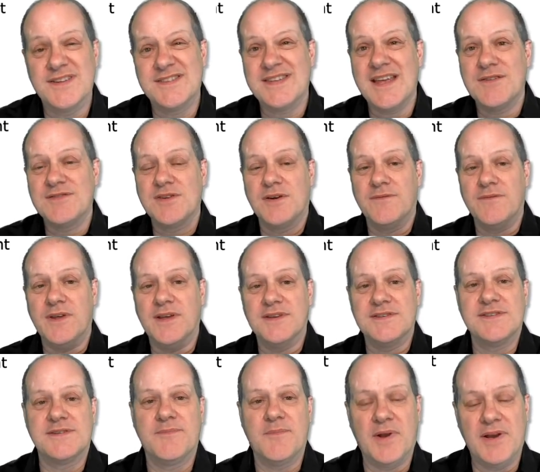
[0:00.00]
It sounds
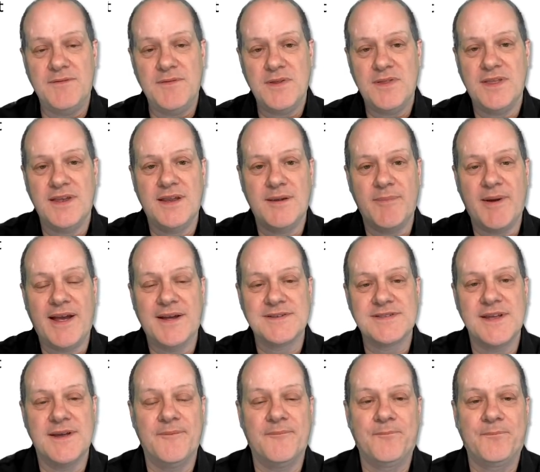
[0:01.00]
obvious, but if you think
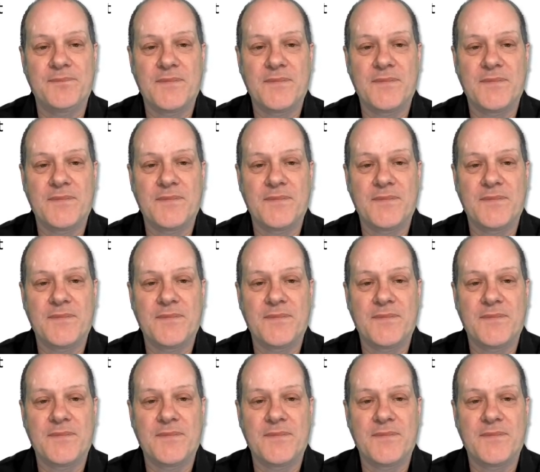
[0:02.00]
about it,